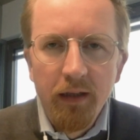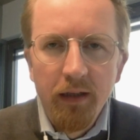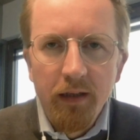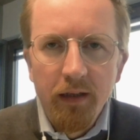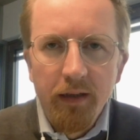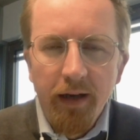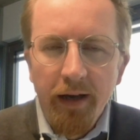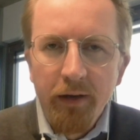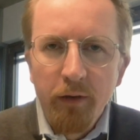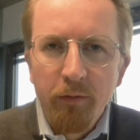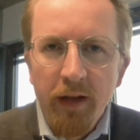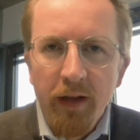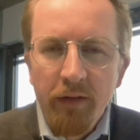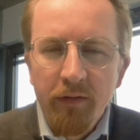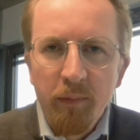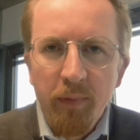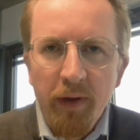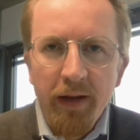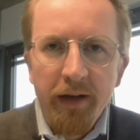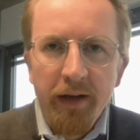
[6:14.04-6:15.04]
kind of
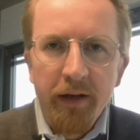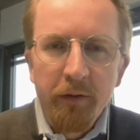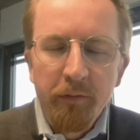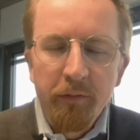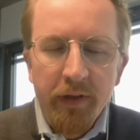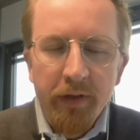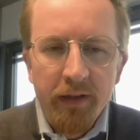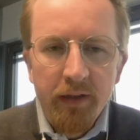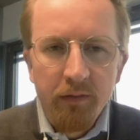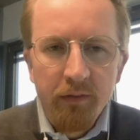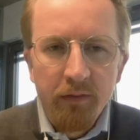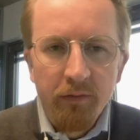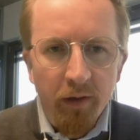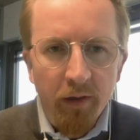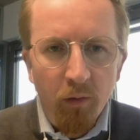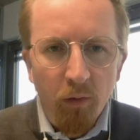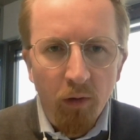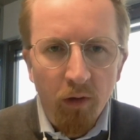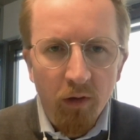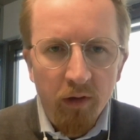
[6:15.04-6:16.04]
level playing field
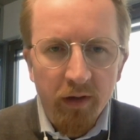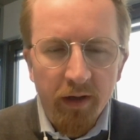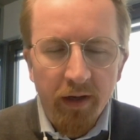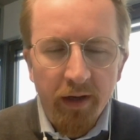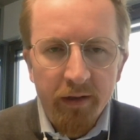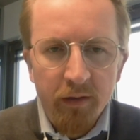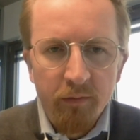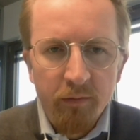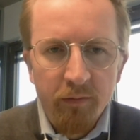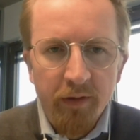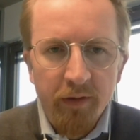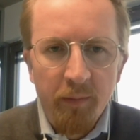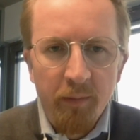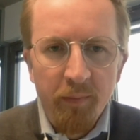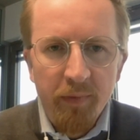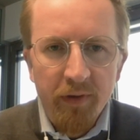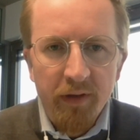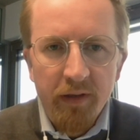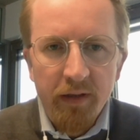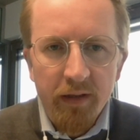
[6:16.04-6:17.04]
where all kind of
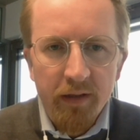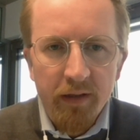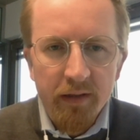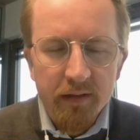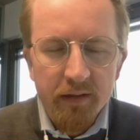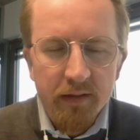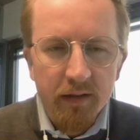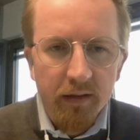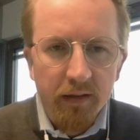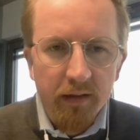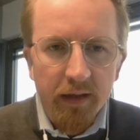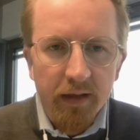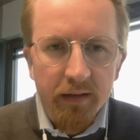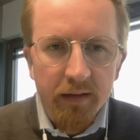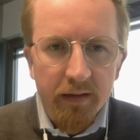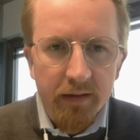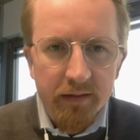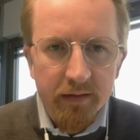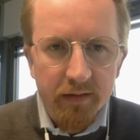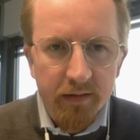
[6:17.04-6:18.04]
companies can
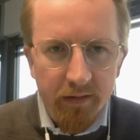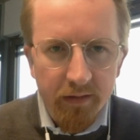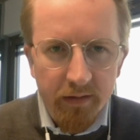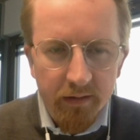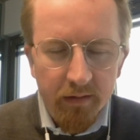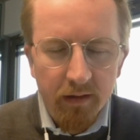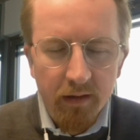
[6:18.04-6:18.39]
easily